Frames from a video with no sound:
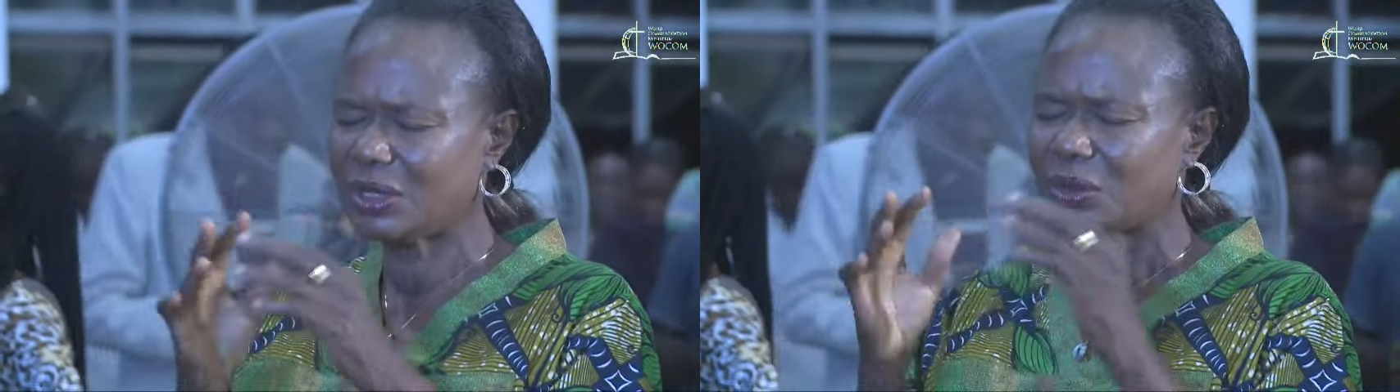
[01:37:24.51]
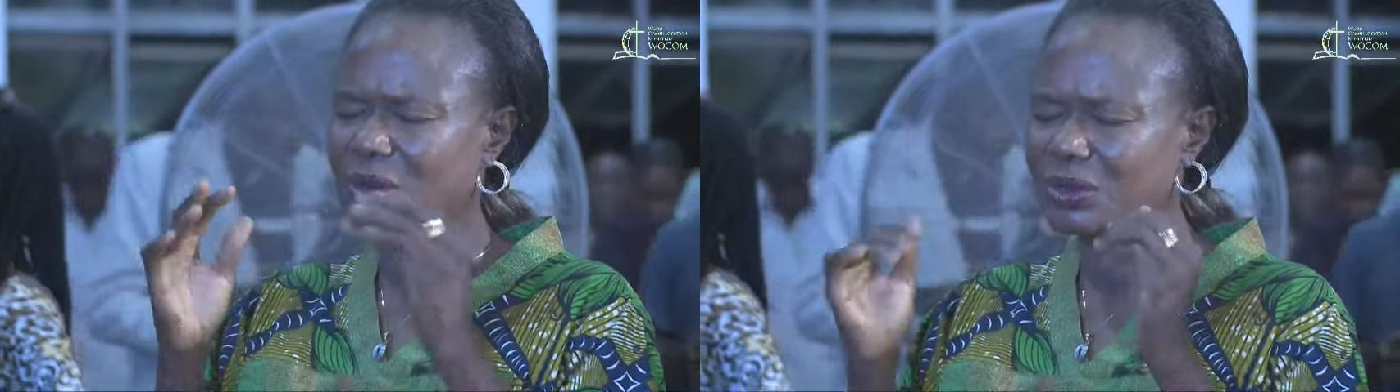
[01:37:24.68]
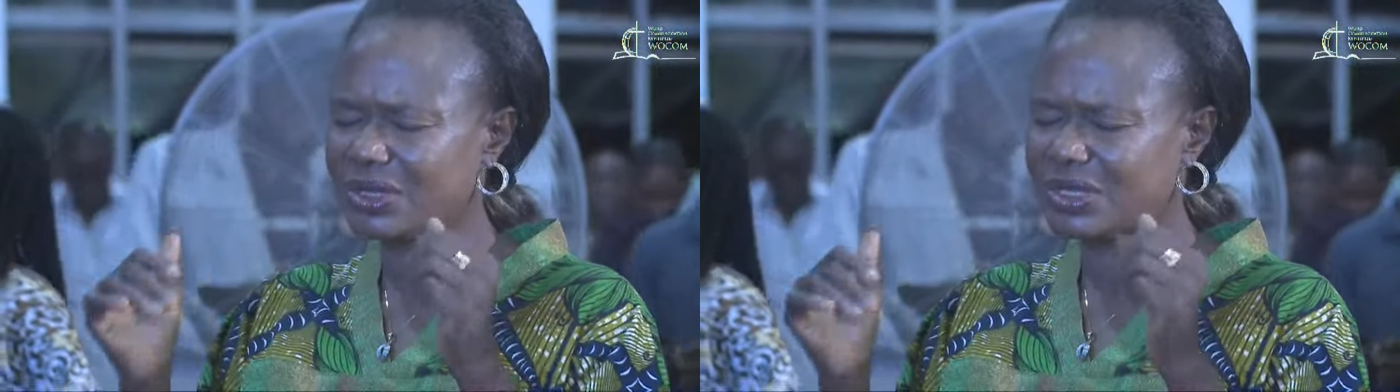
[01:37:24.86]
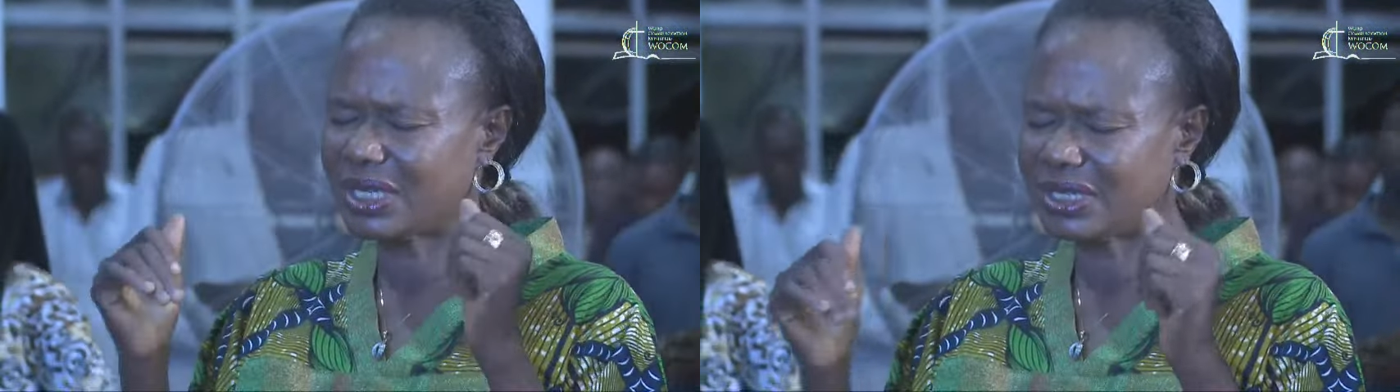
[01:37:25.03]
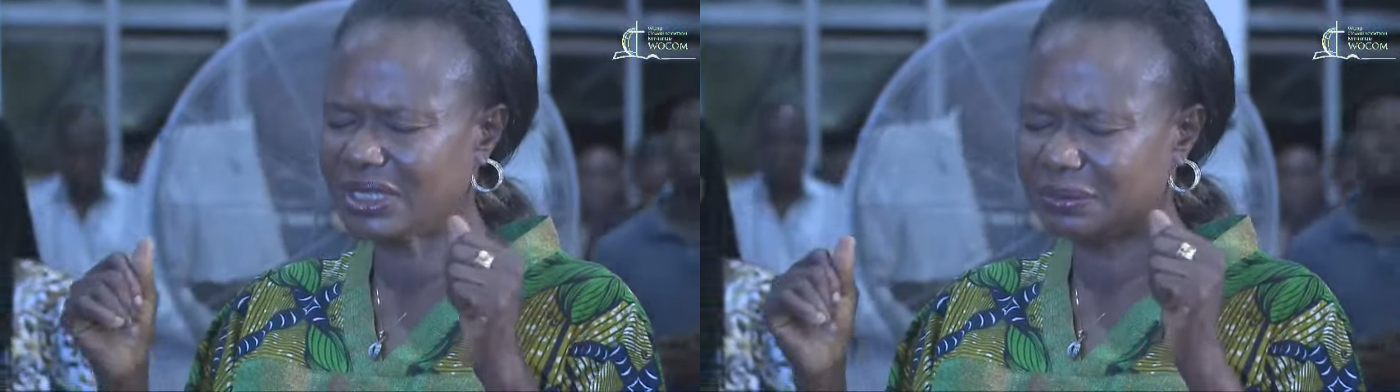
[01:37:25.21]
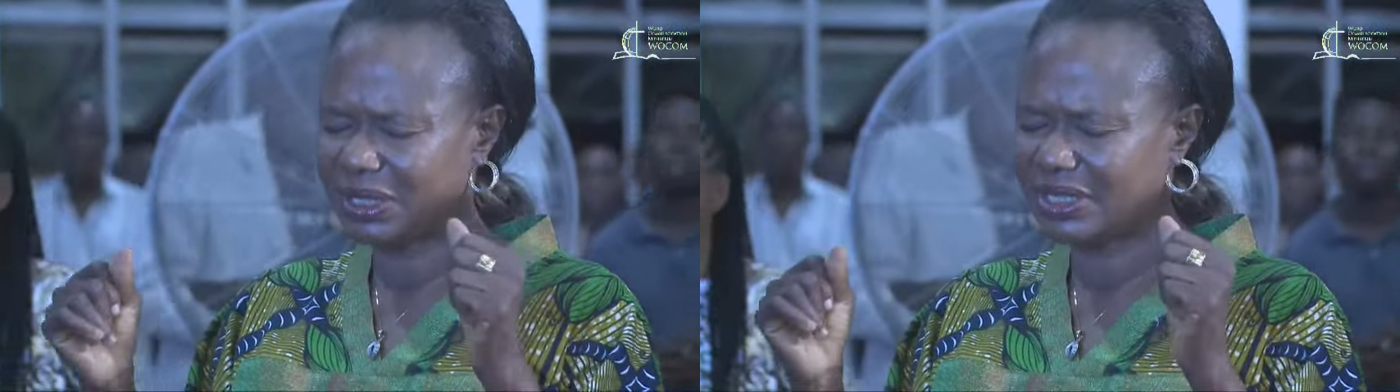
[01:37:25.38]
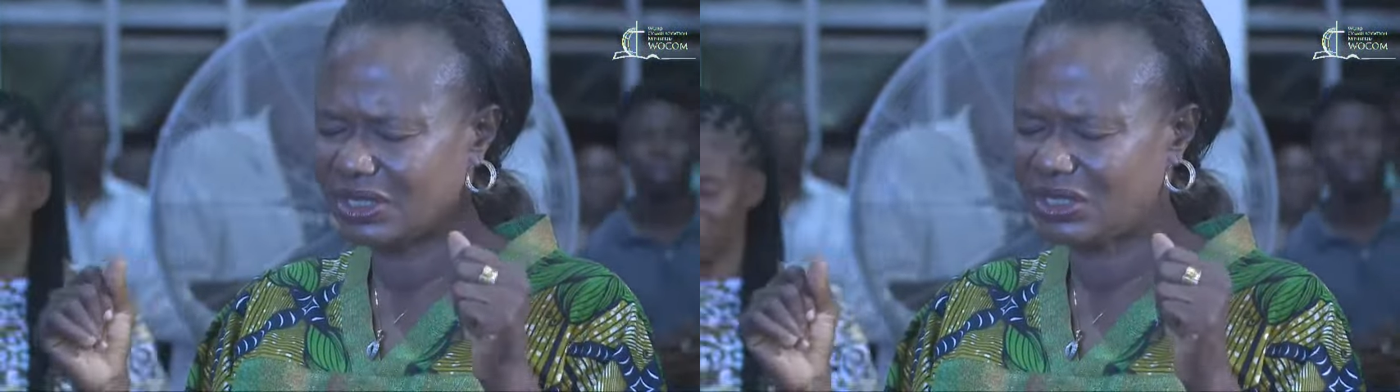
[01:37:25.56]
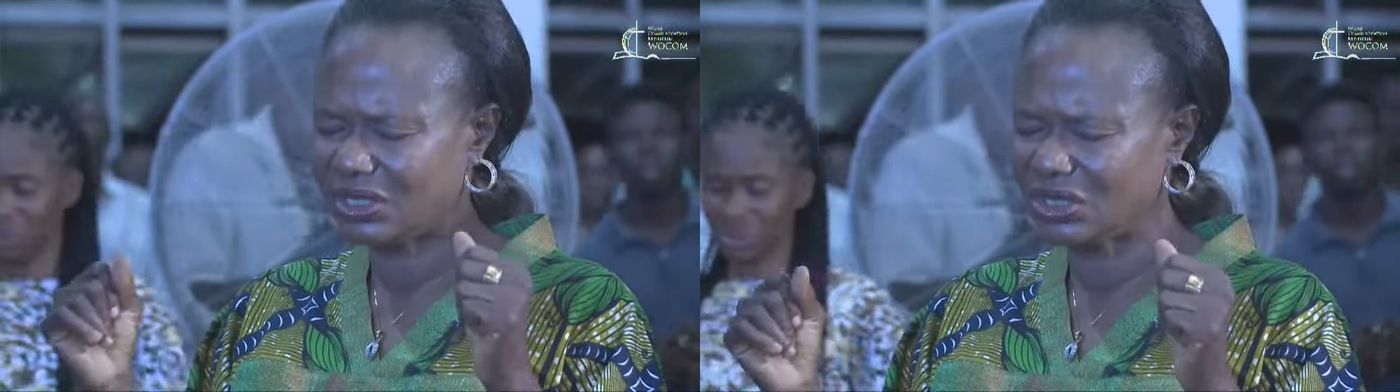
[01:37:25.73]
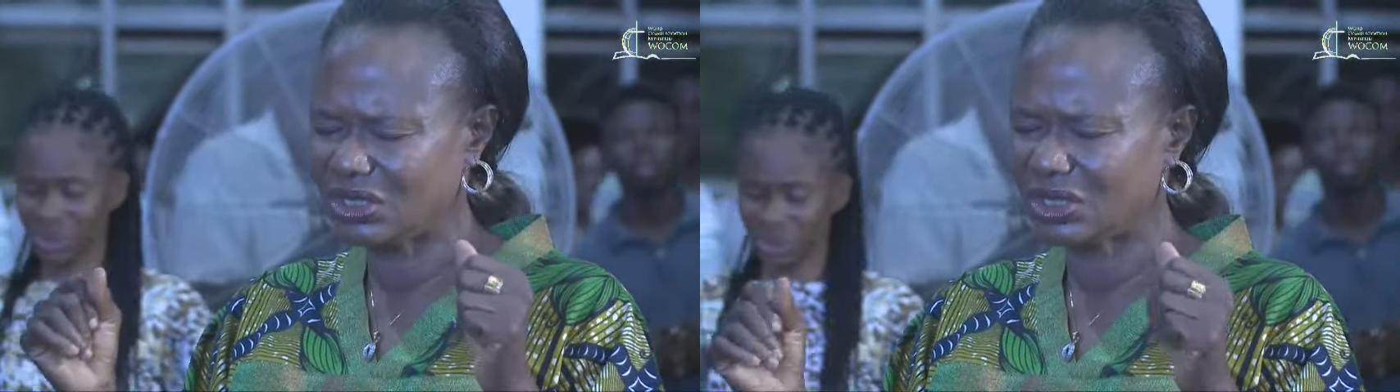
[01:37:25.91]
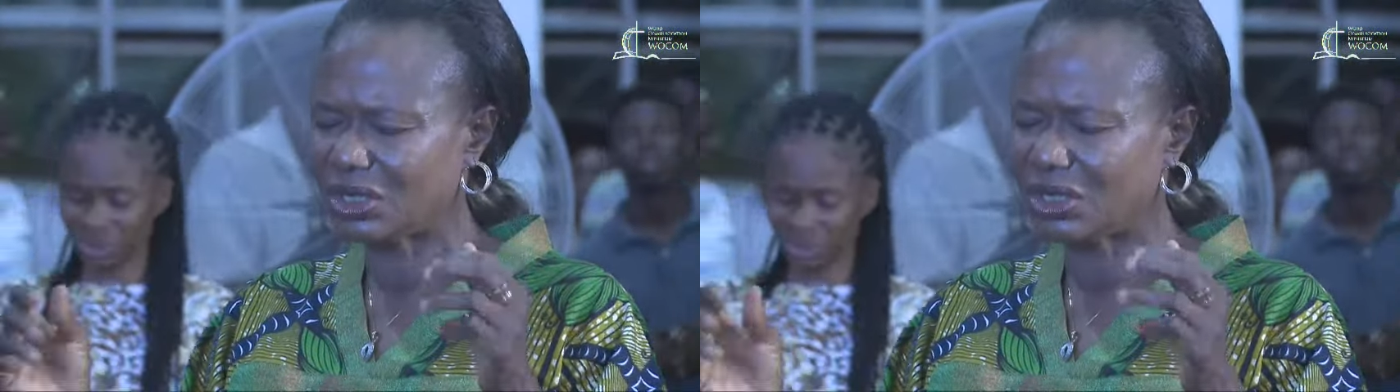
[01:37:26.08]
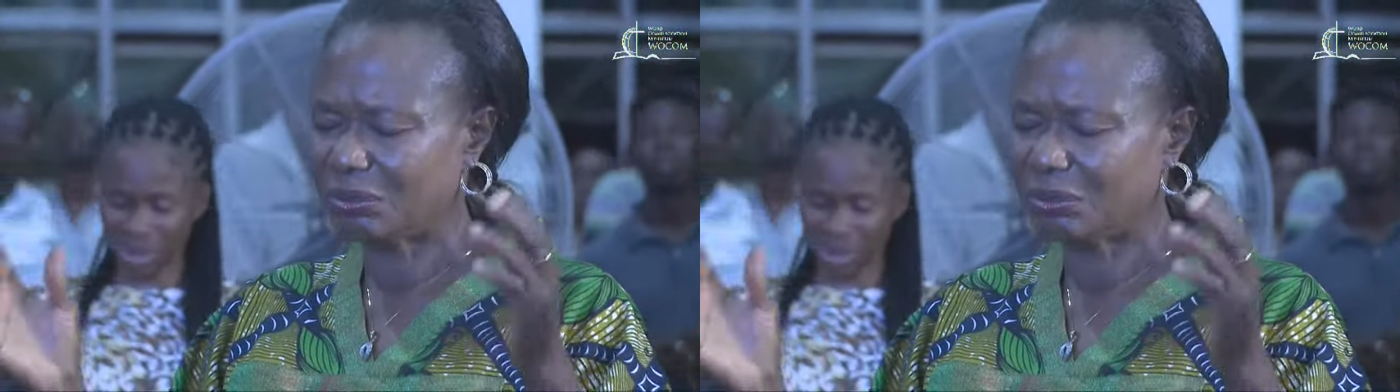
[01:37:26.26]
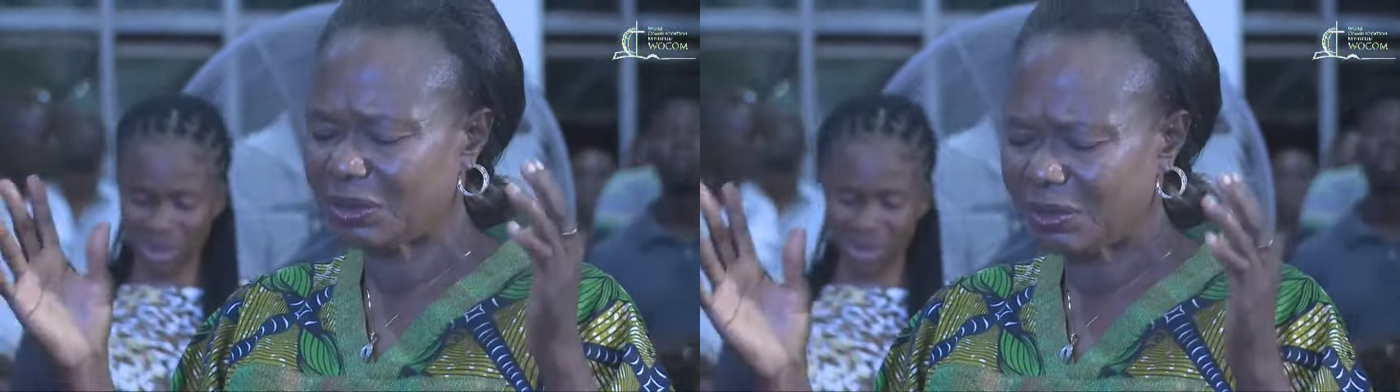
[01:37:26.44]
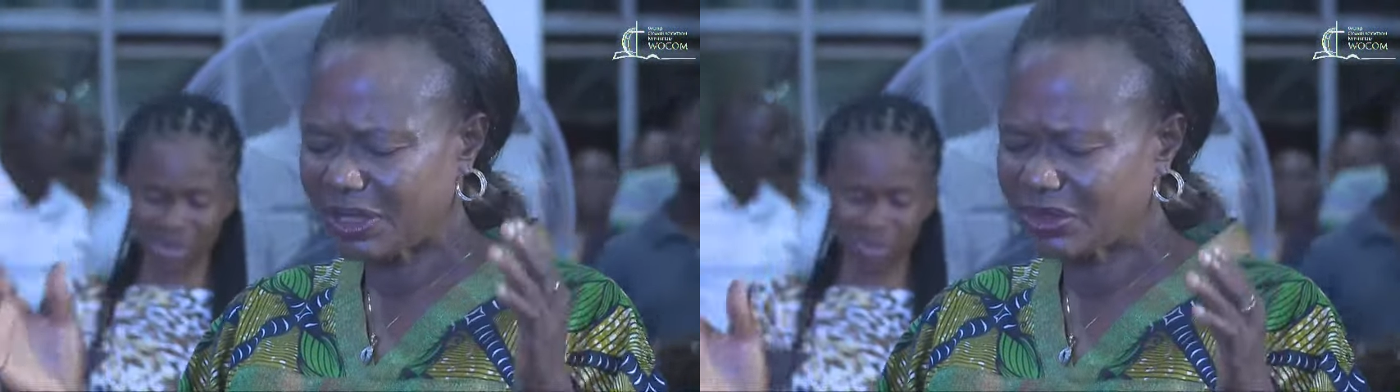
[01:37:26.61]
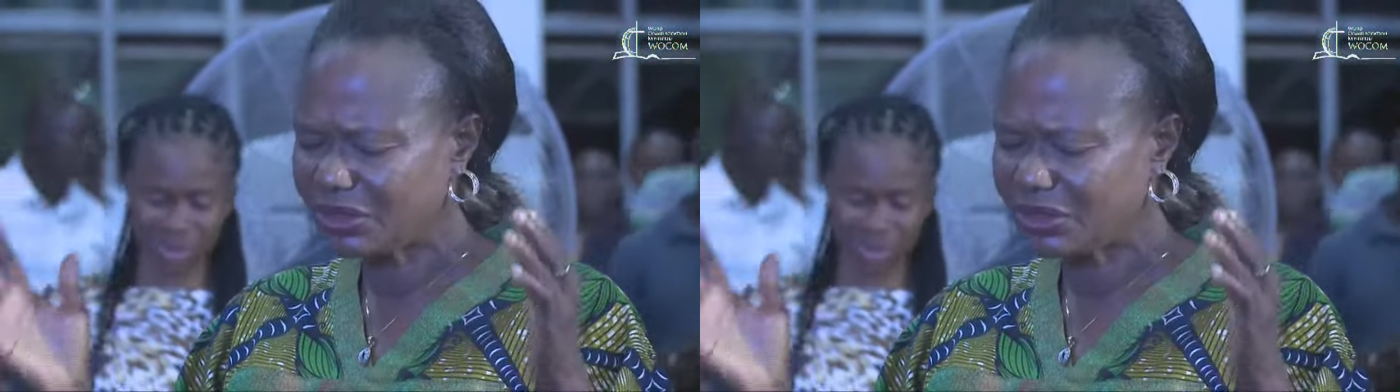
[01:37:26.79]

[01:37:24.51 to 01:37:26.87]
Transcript: Thank you, Lord. Thank you,